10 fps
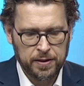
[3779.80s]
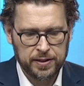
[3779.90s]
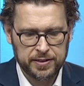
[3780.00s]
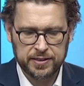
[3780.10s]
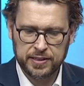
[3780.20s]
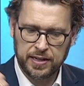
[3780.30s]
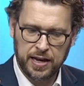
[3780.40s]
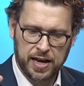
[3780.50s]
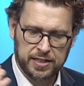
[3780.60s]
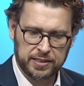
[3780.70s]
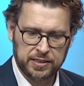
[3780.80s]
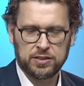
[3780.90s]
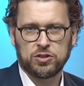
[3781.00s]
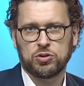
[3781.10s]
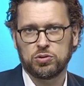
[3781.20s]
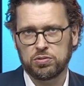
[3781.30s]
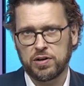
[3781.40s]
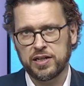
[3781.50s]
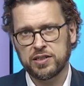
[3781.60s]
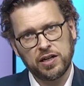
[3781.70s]
this is an assistant tool,
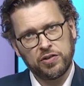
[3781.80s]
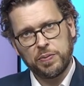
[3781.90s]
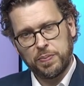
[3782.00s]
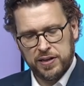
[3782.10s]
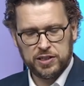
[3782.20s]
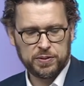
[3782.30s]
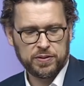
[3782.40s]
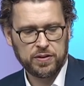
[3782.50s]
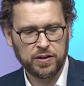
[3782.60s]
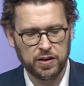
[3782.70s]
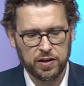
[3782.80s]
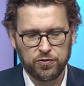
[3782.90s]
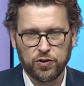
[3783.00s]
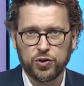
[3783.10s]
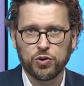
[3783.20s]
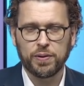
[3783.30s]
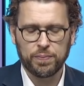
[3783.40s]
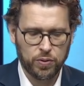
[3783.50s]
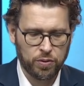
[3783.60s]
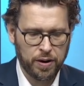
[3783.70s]
right? It's not a replacement for human
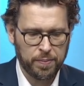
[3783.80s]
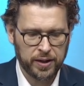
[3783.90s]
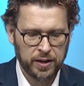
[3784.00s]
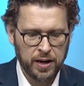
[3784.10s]
programming.